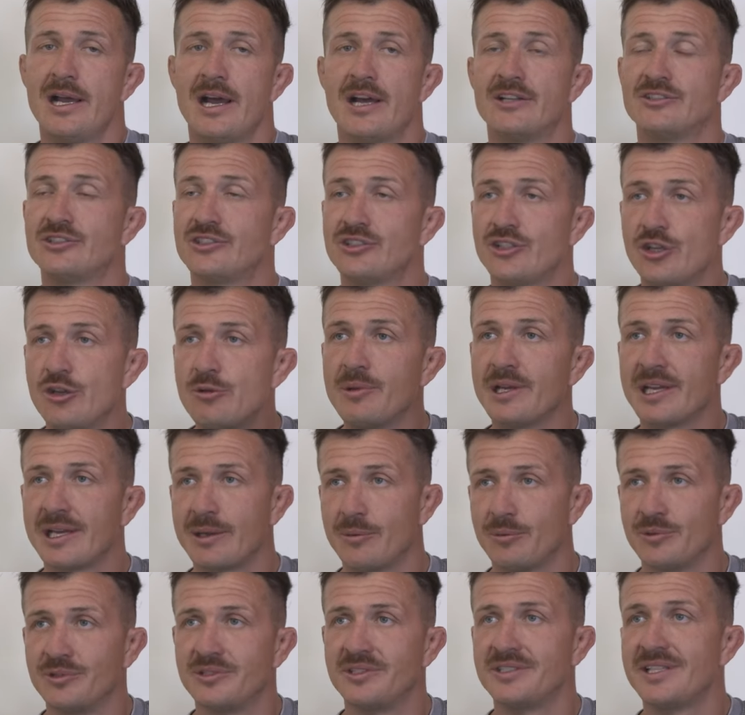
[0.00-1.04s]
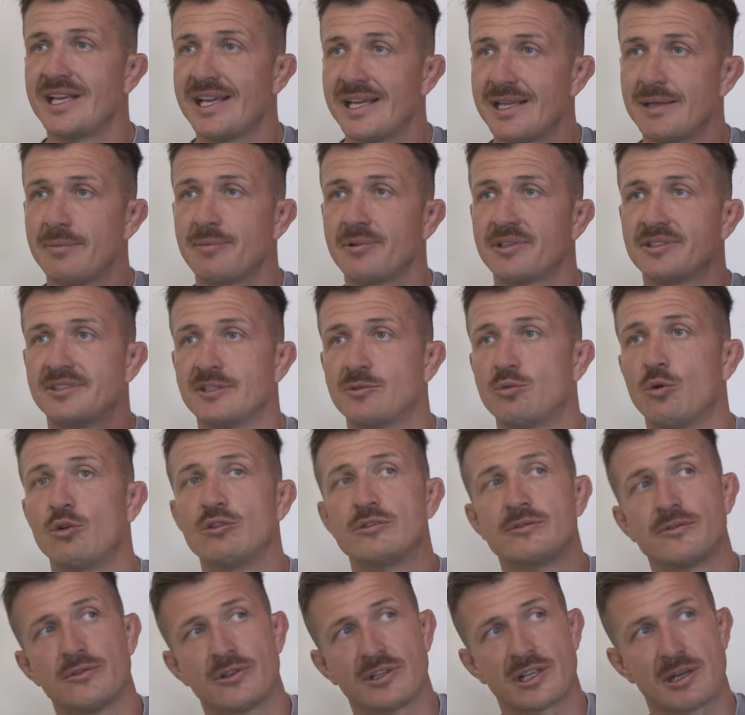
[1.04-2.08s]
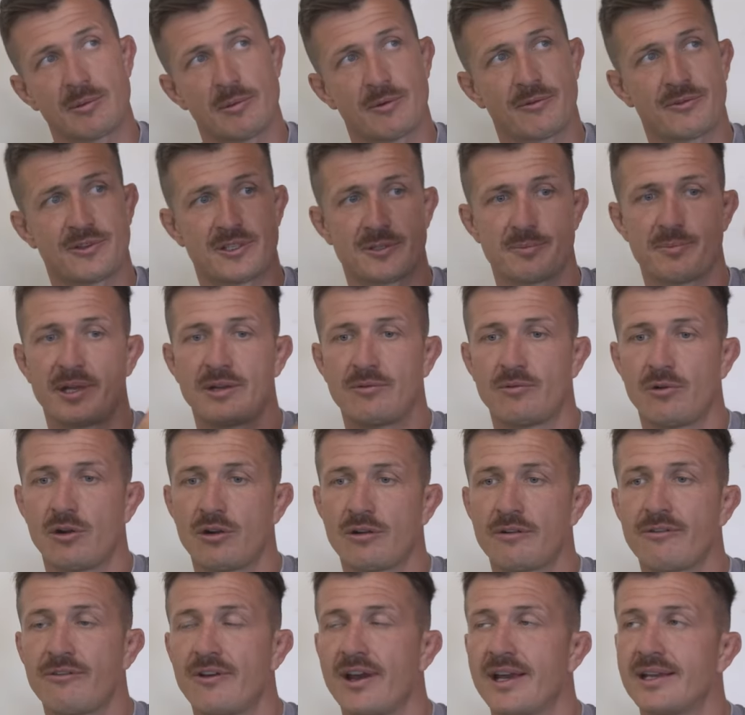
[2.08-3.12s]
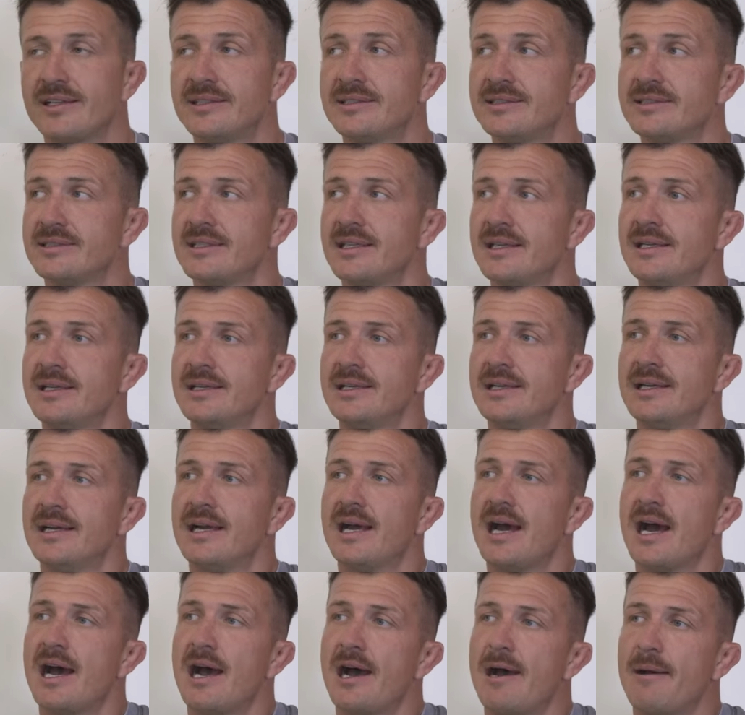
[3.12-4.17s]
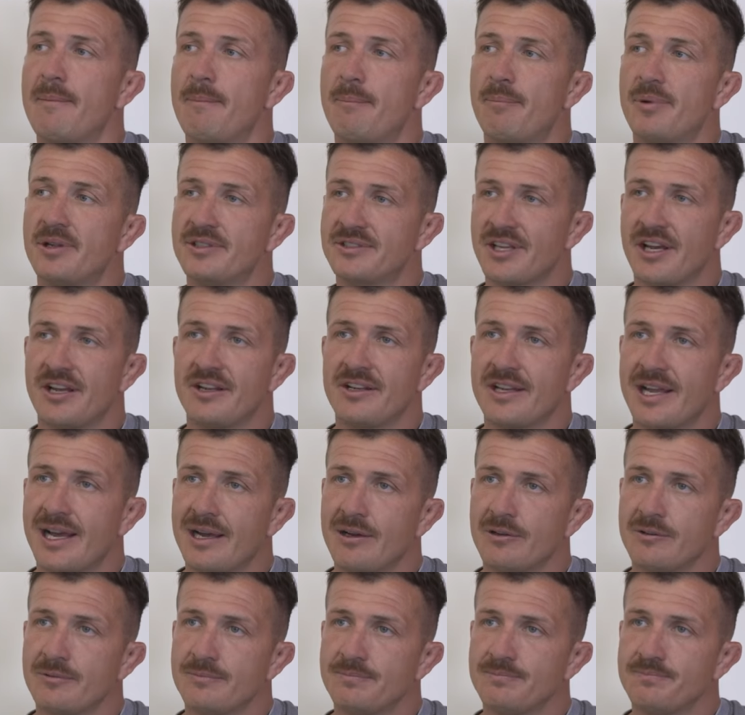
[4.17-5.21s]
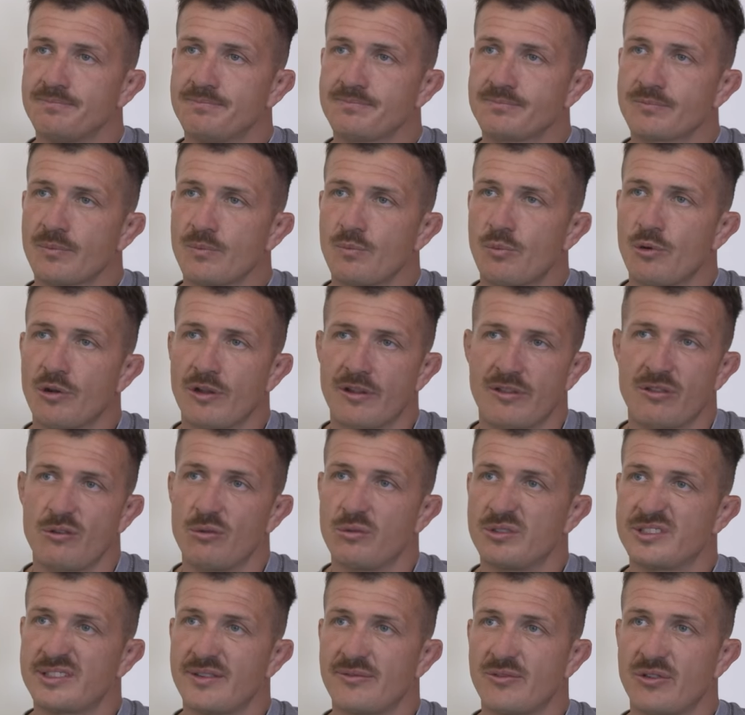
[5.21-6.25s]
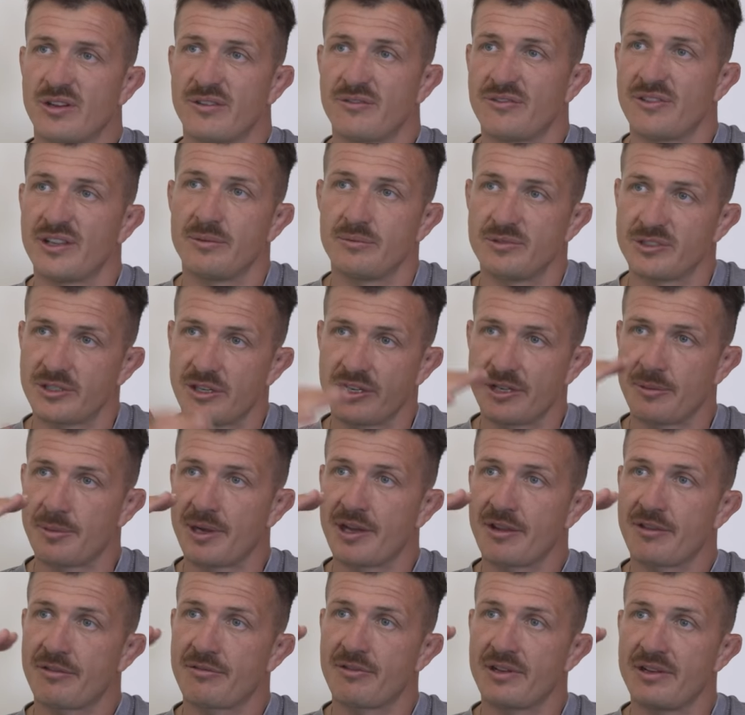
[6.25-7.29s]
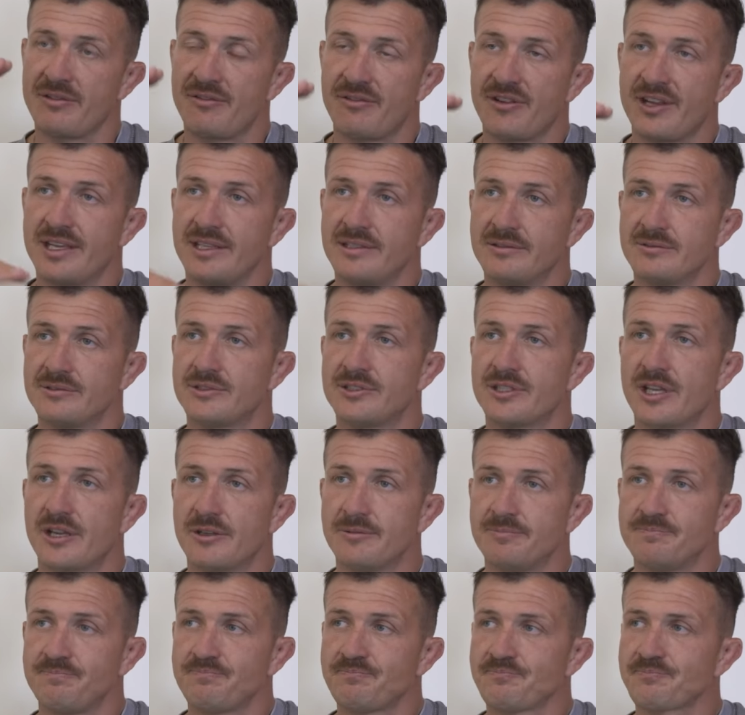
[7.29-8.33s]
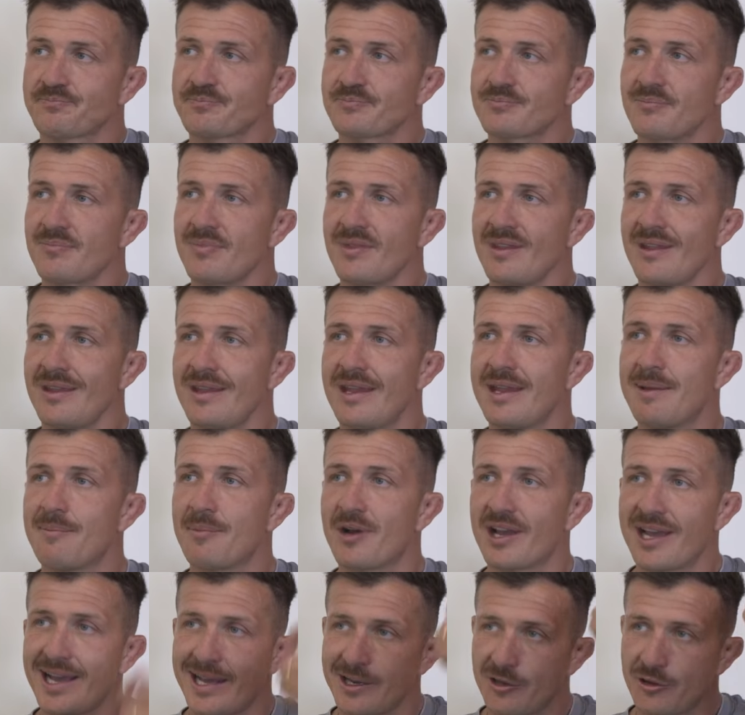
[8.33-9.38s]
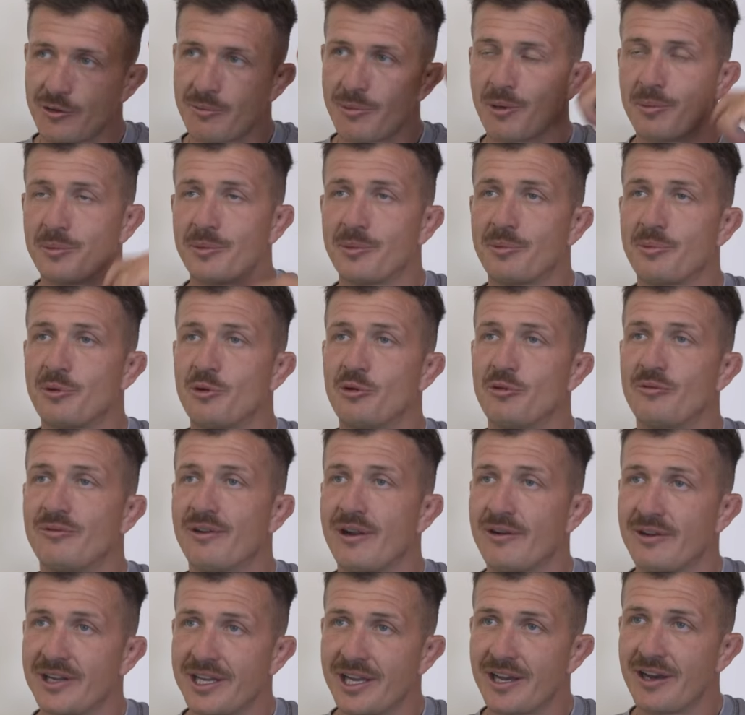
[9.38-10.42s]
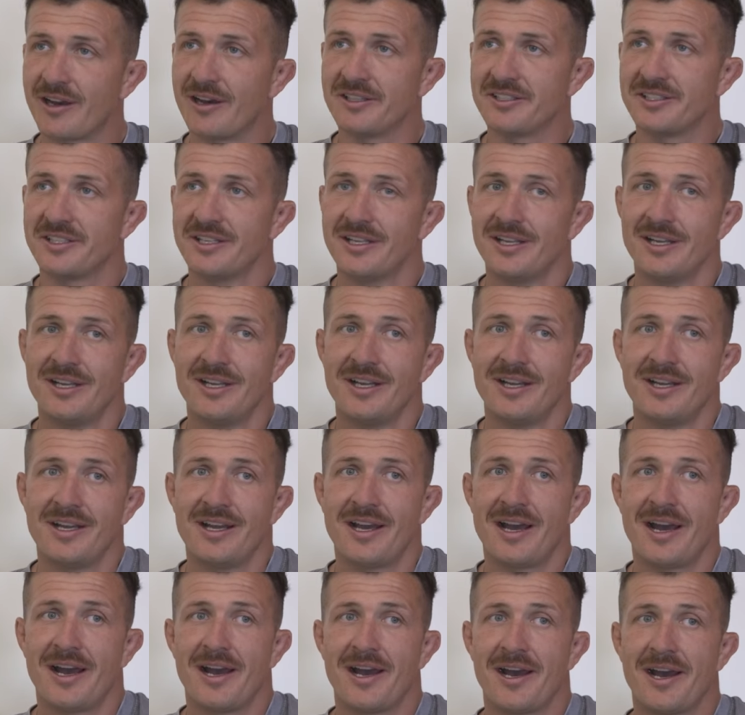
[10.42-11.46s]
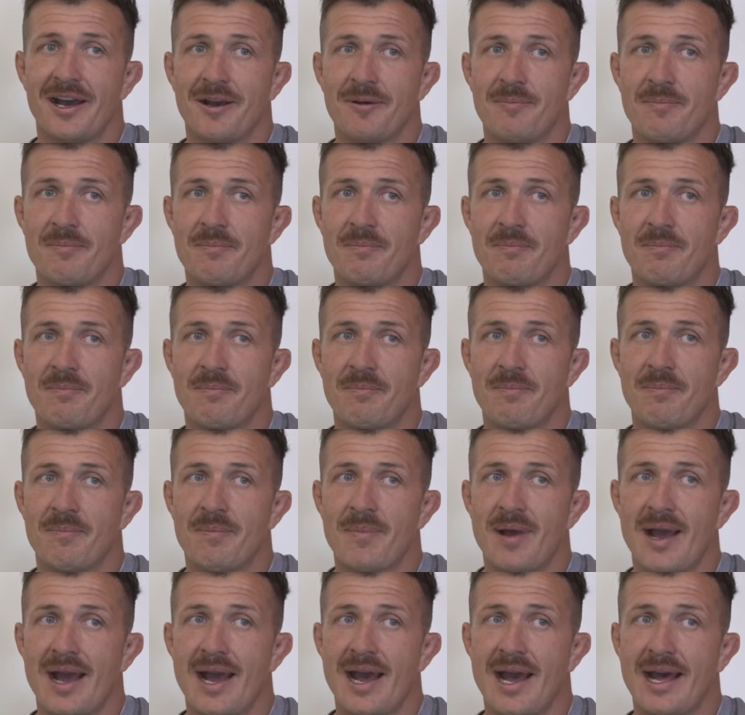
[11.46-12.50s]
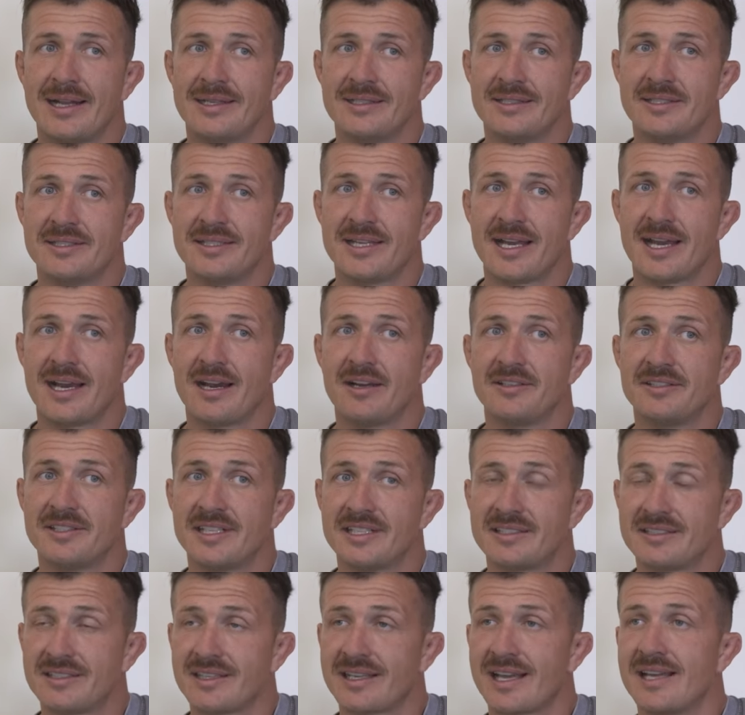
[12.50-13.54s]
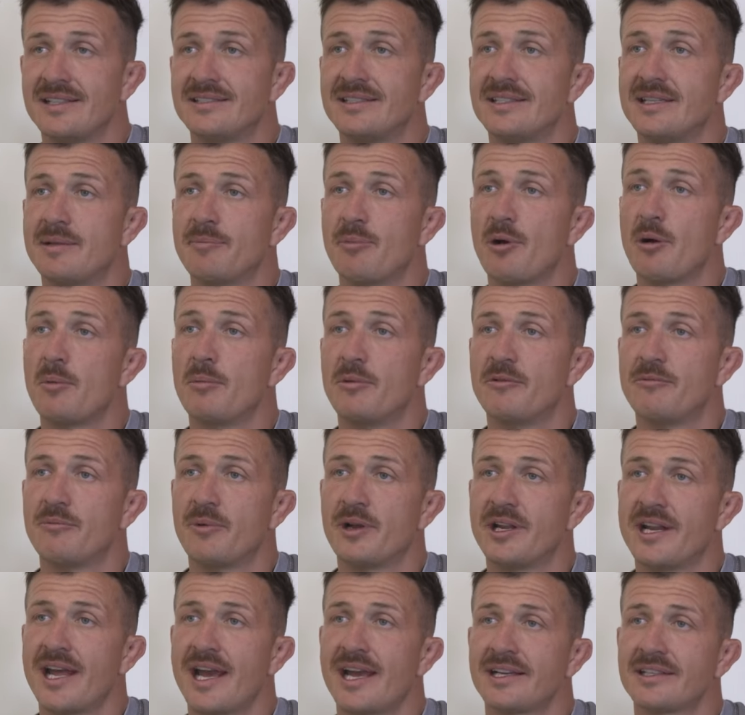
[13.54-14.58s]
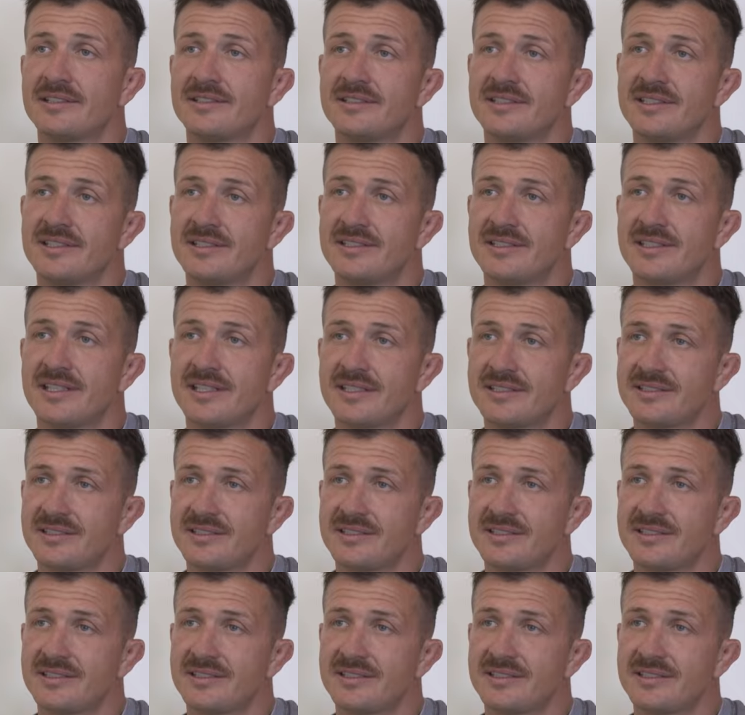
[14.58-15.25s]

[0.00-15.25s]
assuming it was deep because this waterfall had come off this big rock face, but turned out what I thought was 7 or 8 feet was only about 3 feet. So hit my head on the bottom of the pool very hard. And yeah, I dislocated the bottom of my neck, C6,